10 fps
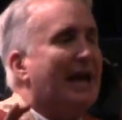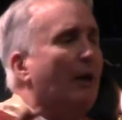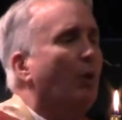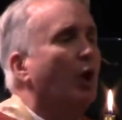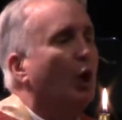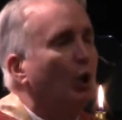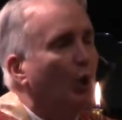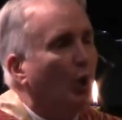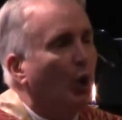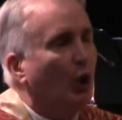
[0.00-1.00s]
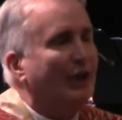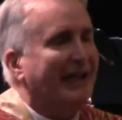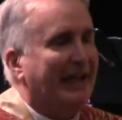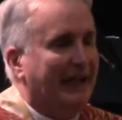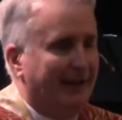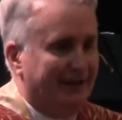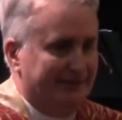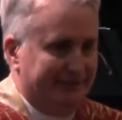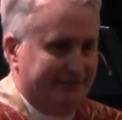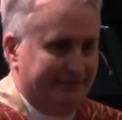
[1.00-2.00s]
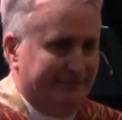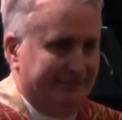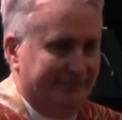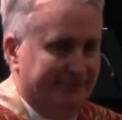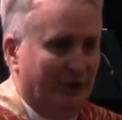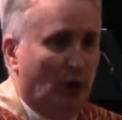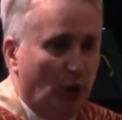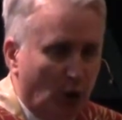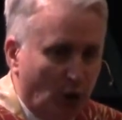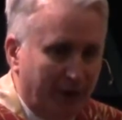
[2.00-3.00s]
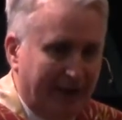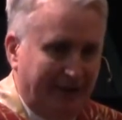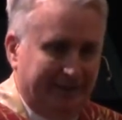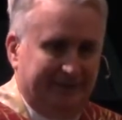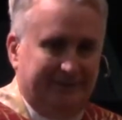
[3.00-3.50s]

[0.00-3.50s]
our learning. Learning.